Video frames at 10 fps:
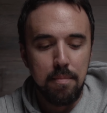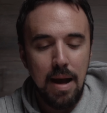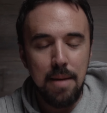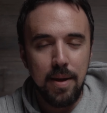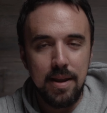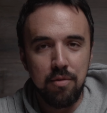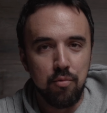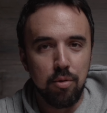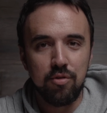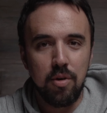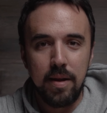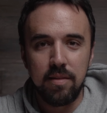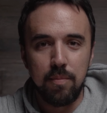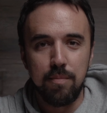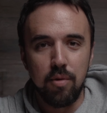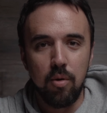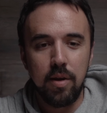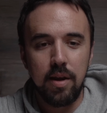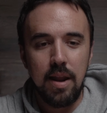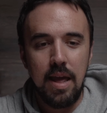my opinion, rules are meant to be
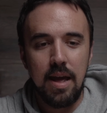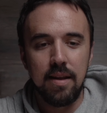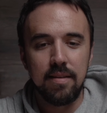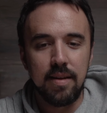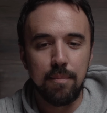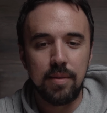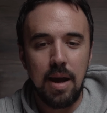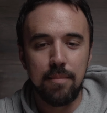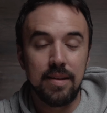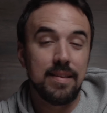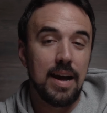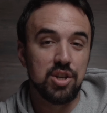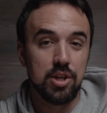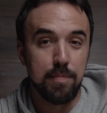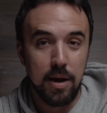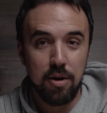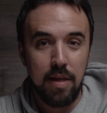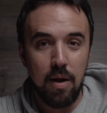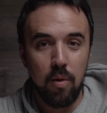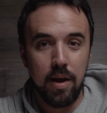broken, and sometimes it's actually better
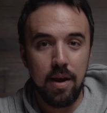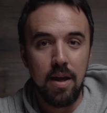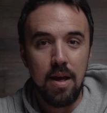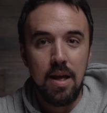that way.